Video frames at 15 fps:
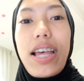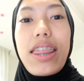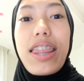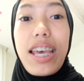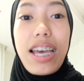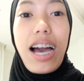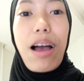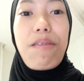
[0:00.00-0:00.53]
So I
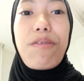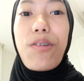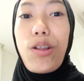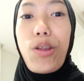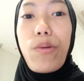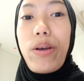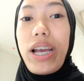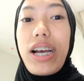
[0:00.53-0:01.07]
think I'm
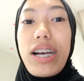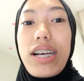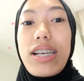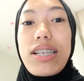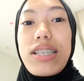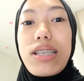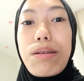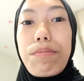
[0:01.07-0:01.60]
following
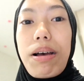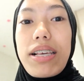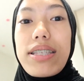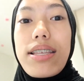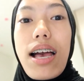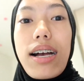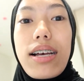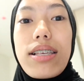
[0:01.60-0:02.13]
because my
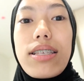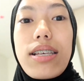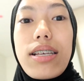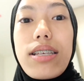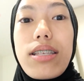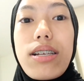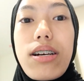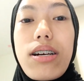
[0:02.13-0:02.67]
second
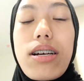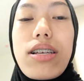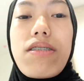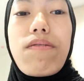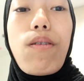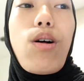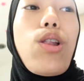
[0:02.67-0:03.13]
sister is